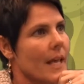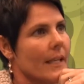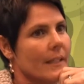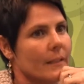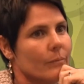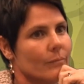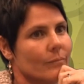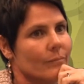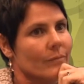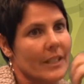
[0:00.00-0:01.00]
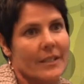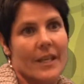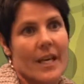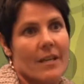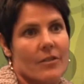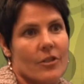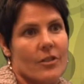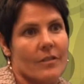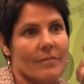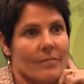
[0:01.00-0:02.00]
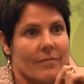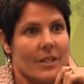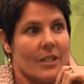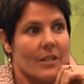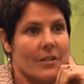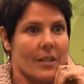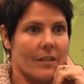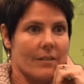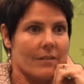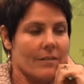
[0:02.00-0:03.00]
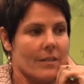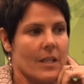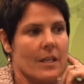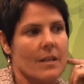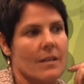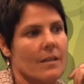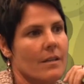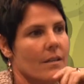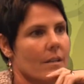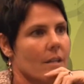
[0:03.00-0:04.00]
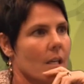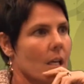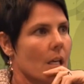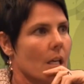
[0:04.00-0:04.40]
like it. They're engaged. They're learning. It